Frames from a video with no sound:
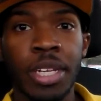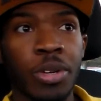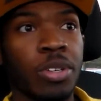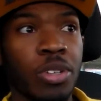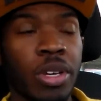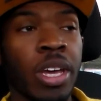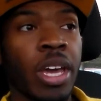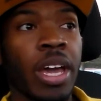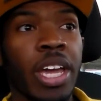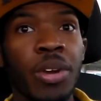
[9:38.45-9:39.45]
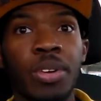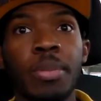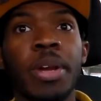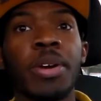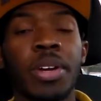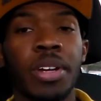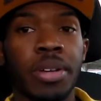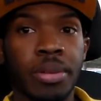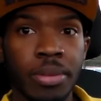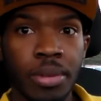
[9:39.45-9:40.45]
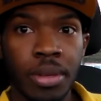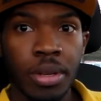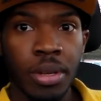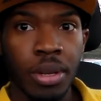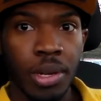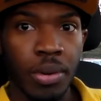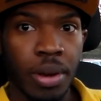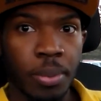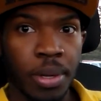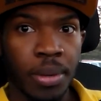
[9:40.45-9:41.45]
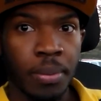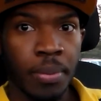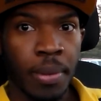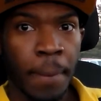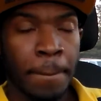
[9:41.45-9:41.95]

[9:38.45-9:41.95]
Here in America, you know what I mean?